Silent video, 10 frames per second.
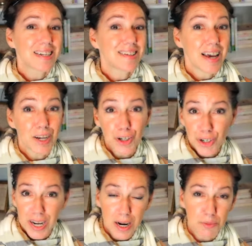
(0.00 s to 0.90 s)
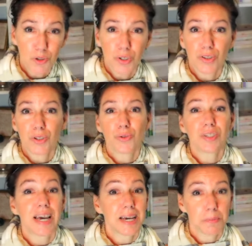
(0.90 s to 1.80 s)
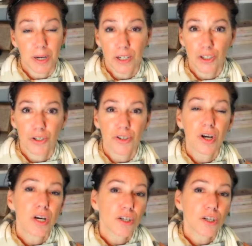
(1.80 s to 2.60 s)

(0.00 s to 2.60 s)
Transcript: take your camera with you, take pictures,